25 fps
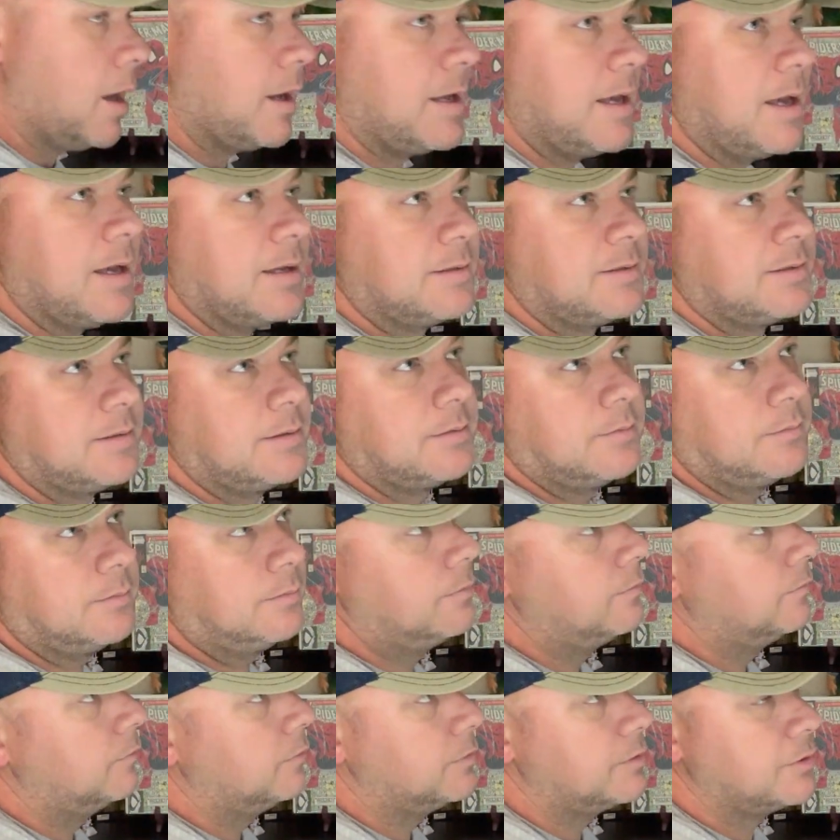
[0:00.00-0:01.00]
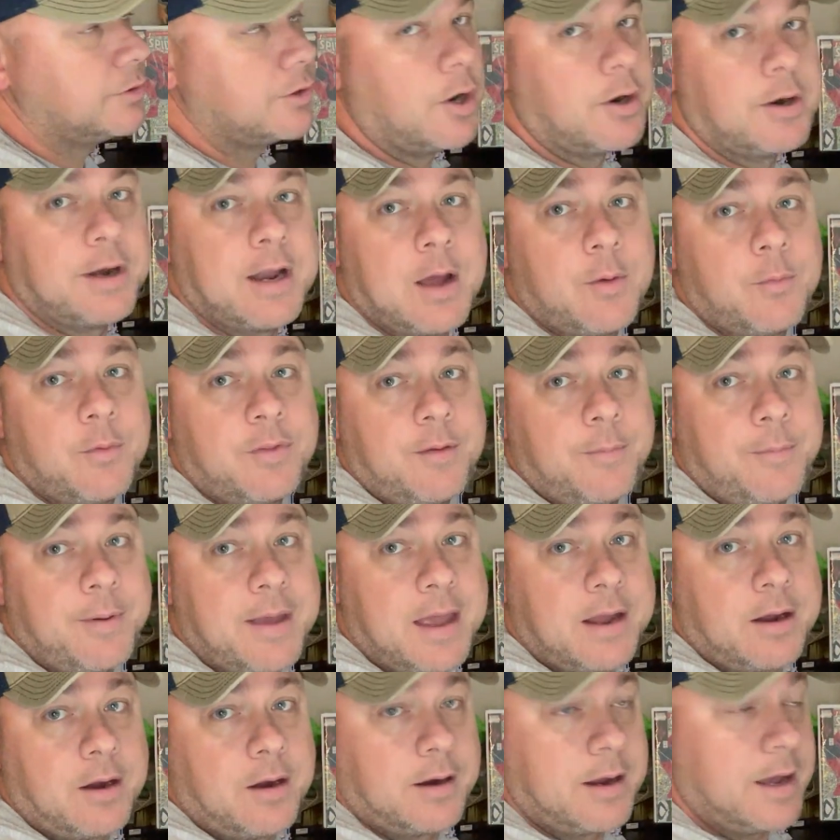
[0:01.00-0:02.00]
Yes. Starting out with a
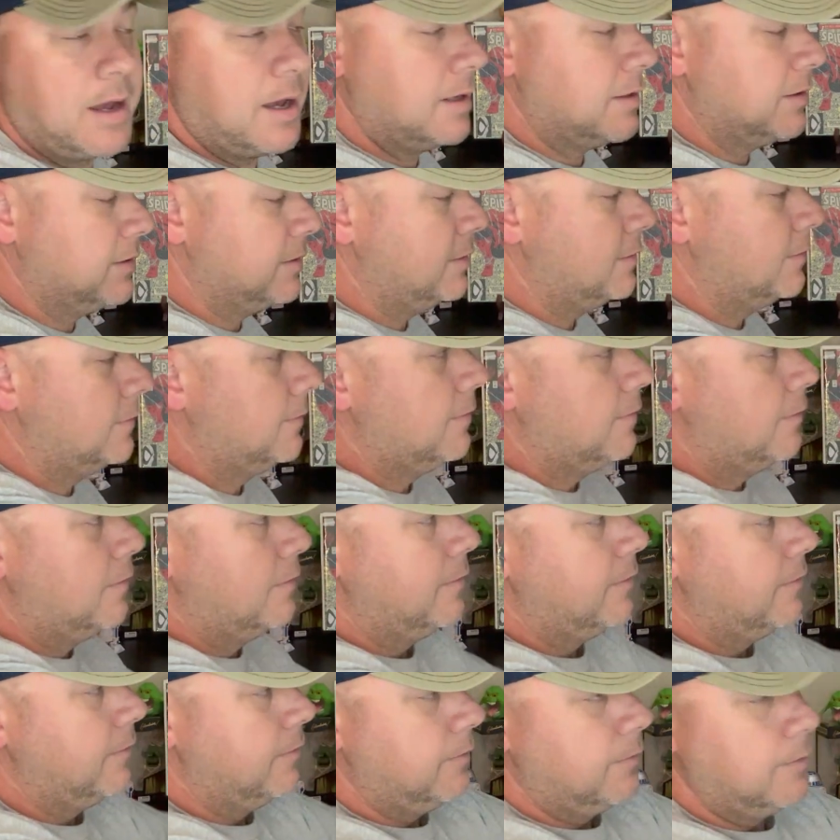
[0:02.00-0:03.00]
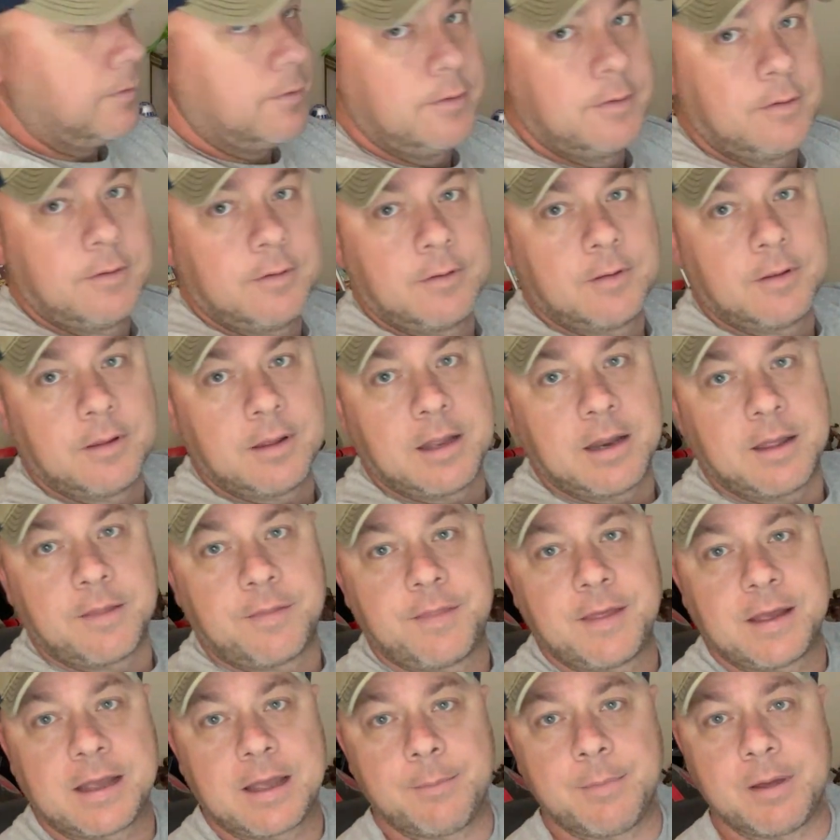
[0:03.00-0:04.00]
banger, guys. I
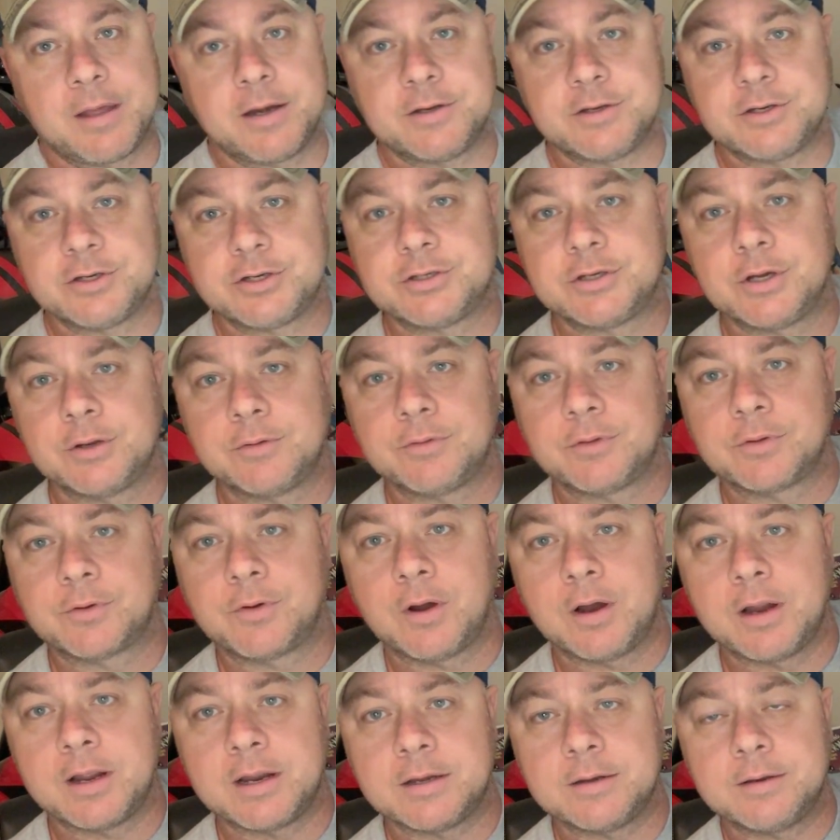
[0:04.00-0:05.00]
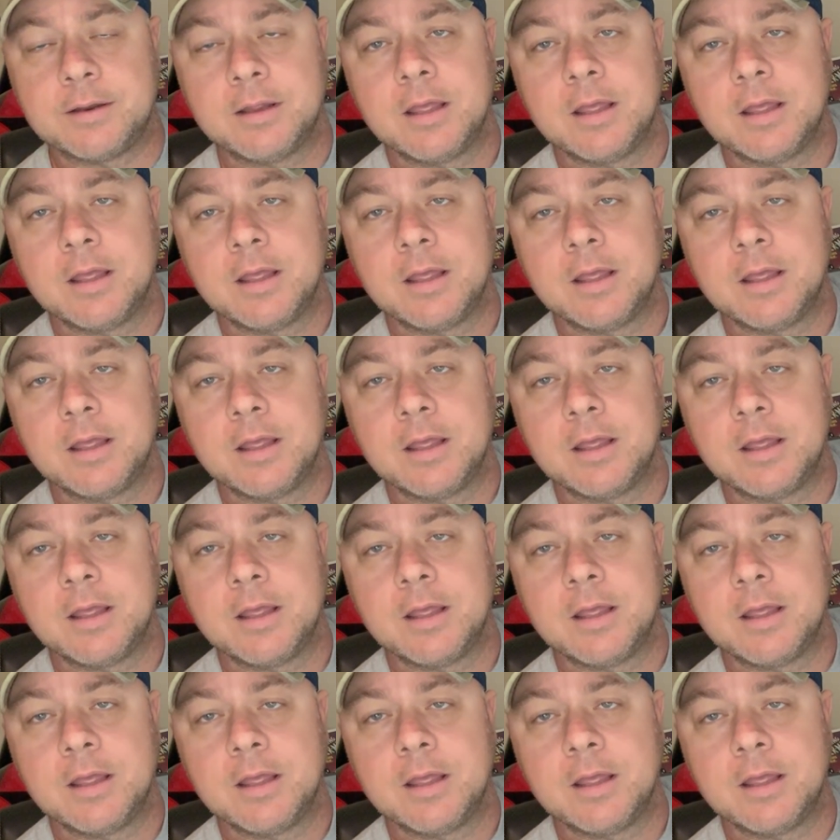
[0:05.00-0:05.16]
think I might have just showed the grade.